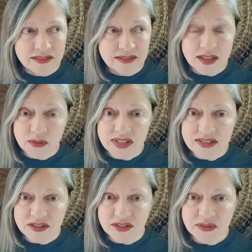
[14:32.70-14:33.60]
that you want
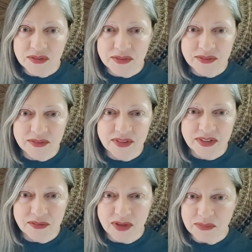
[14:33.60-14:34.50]
to do
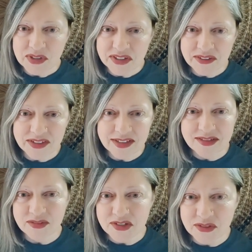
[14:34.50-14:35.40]
while Mercury
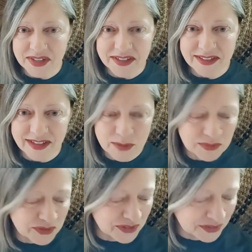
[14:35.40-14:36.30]
is retrograde in
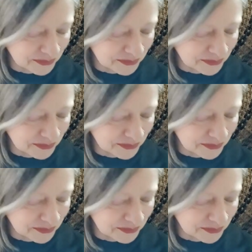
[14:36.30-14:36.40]
Capricorn.